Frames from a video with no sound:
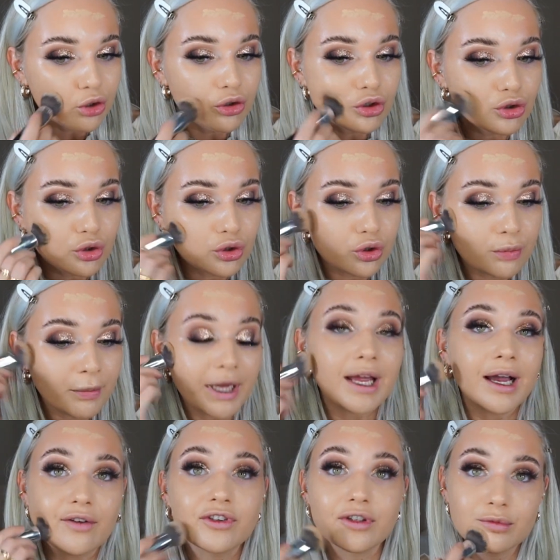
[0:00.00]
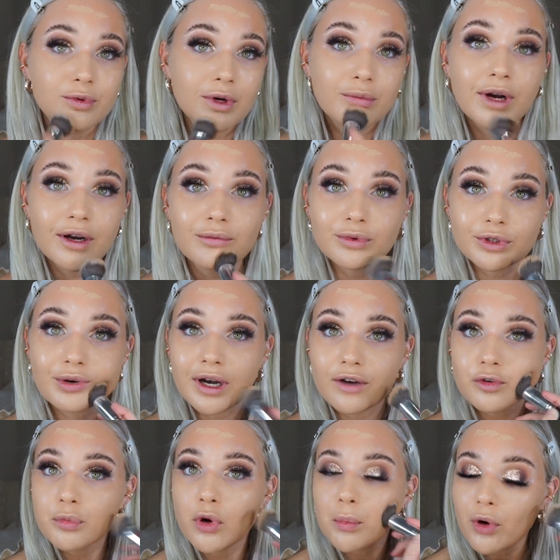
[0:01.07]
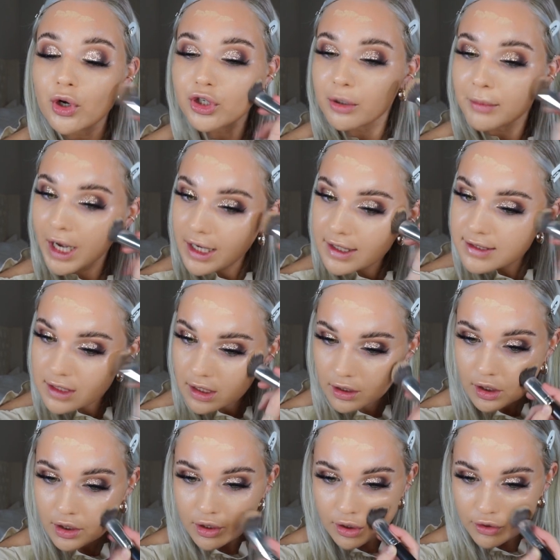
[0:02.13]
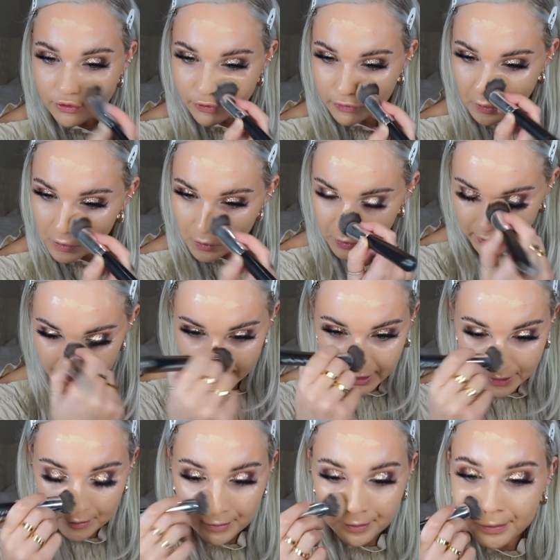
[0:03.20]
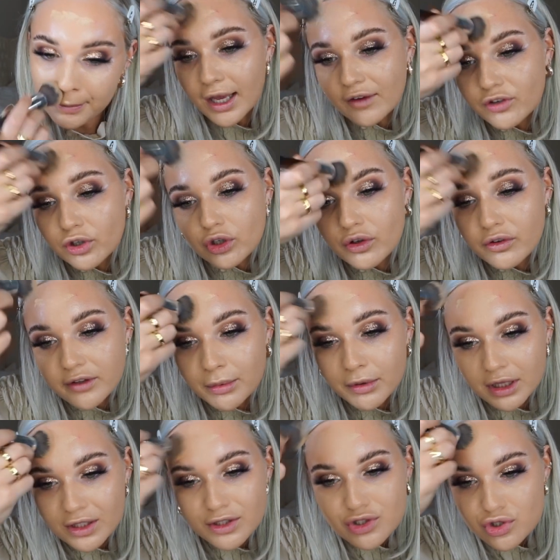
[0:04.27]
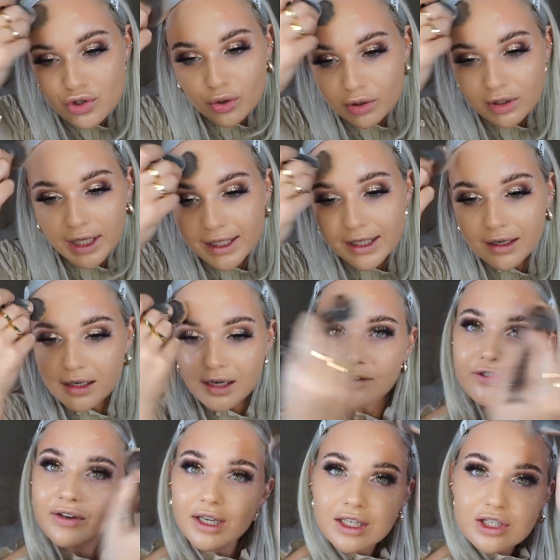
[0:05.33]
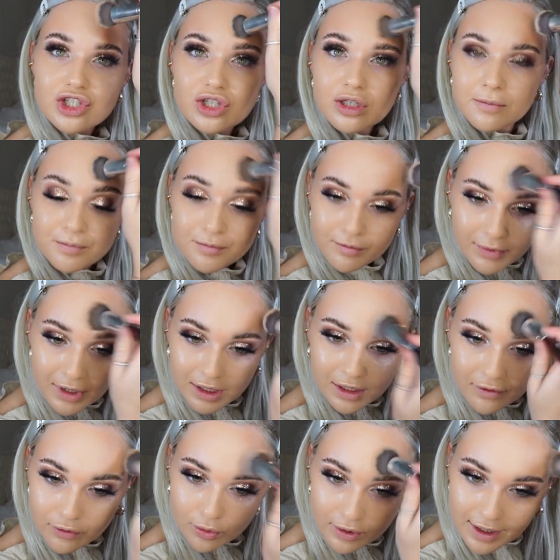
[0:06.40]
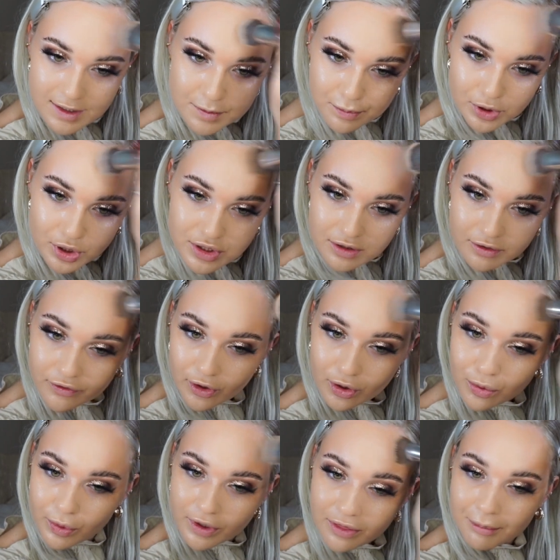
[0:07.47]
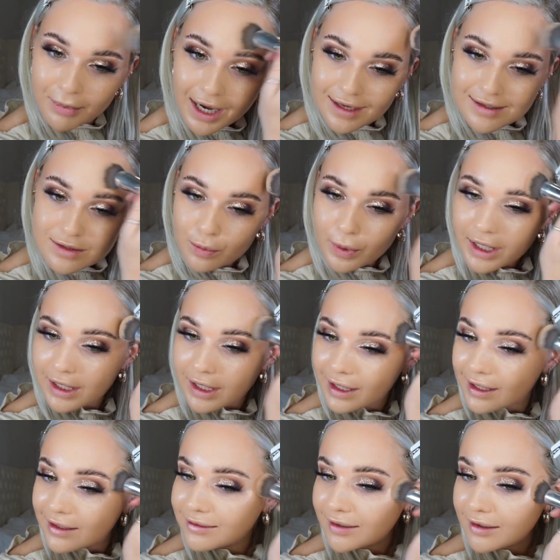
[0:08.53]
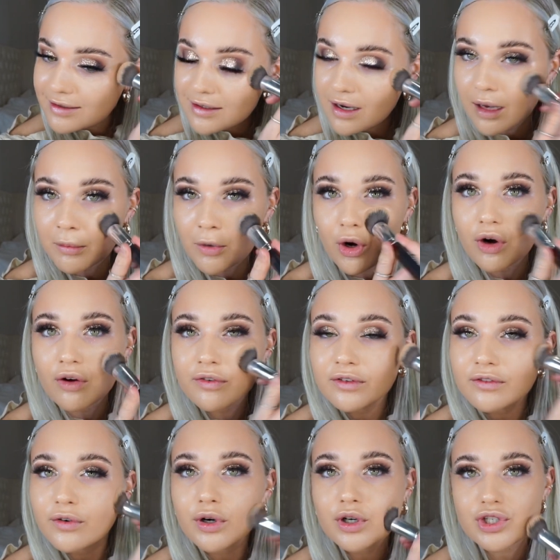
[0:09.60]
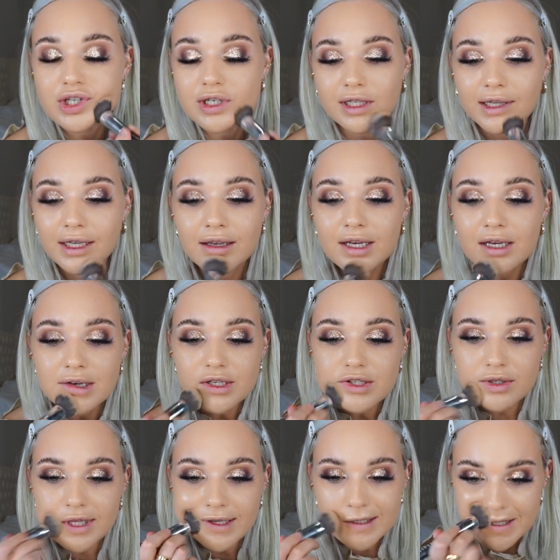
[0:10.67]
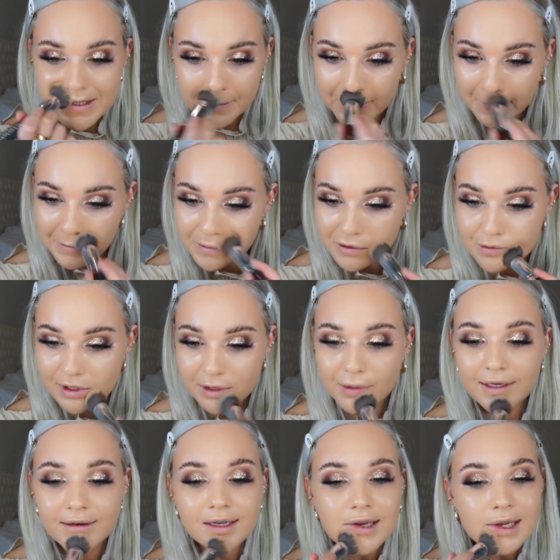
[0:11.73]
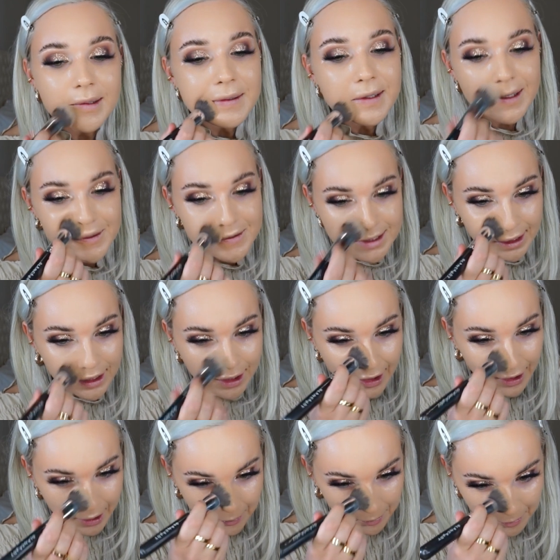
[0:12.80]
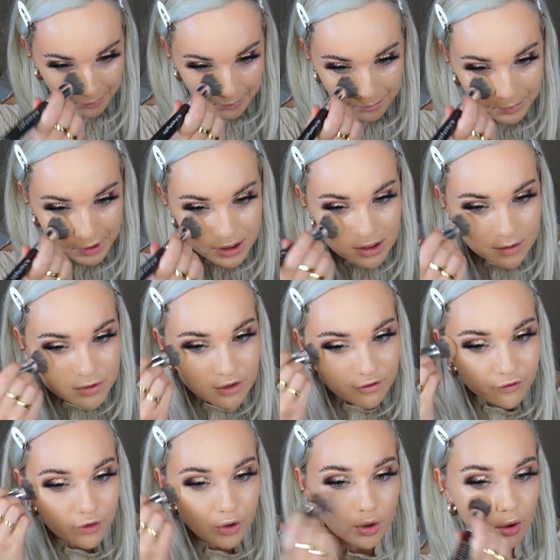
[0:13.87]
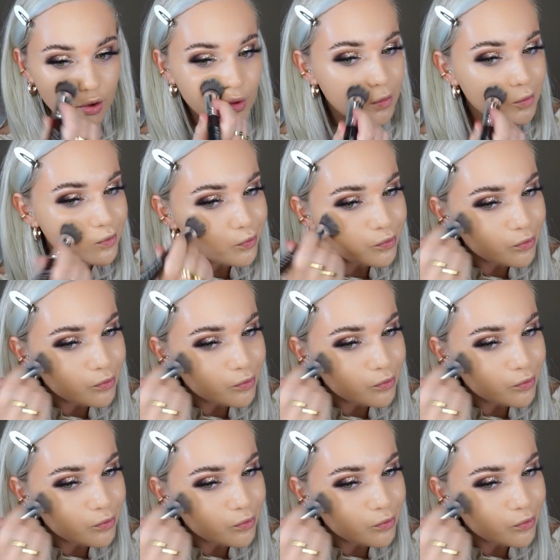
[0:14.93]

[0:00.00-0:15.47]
you'll have to pop on your mask. So if you use something that's too light a coverage, even though that's beautiful with mask wearing, it does come off, unfortunately. So this is quite a good wee one. It's like medium to full